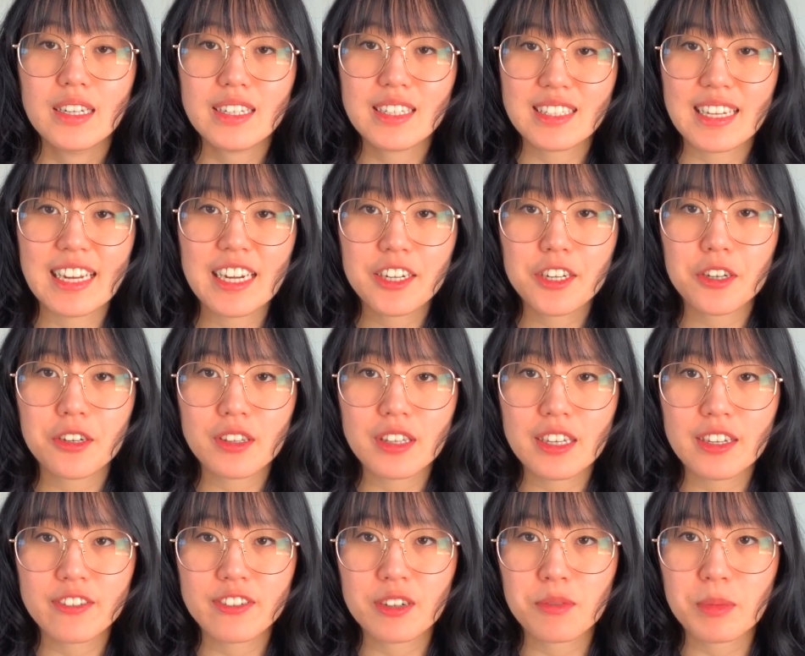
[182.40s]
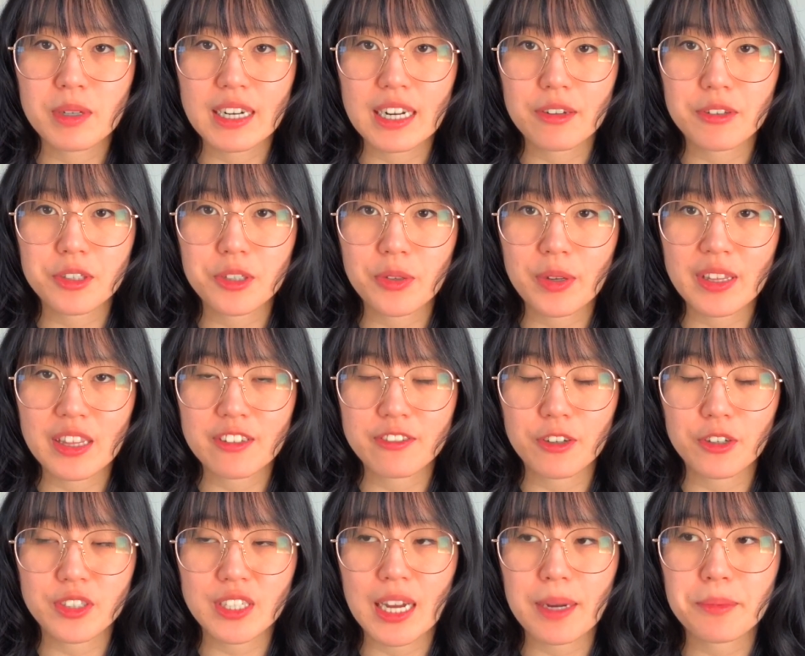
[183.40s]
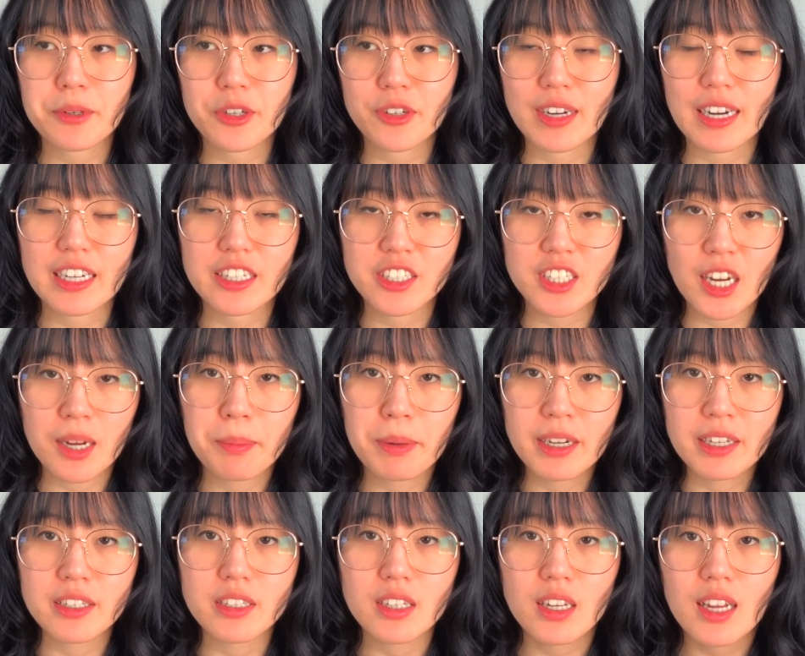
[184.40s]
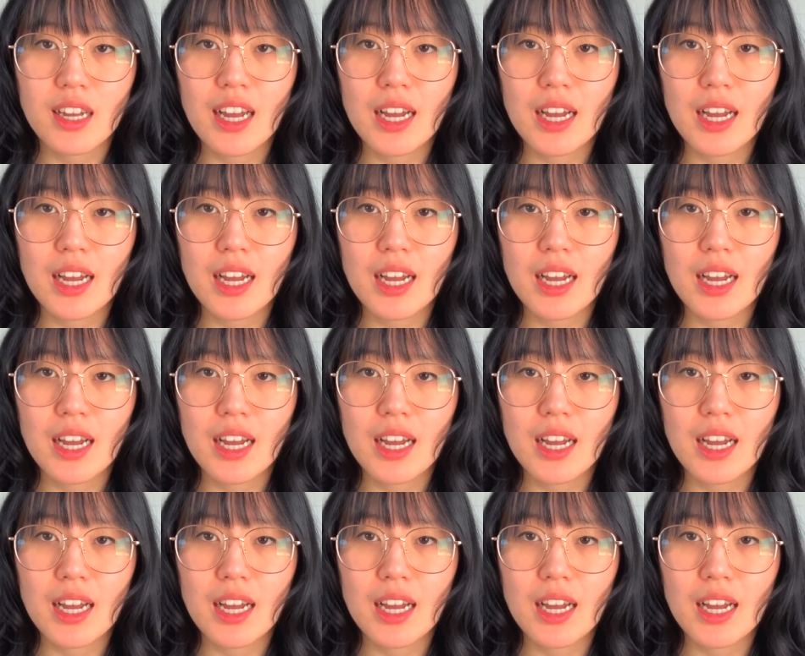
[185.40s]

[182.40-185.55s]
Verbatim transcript: Just anecdotally from when I was doing the full-time new grad job hunt,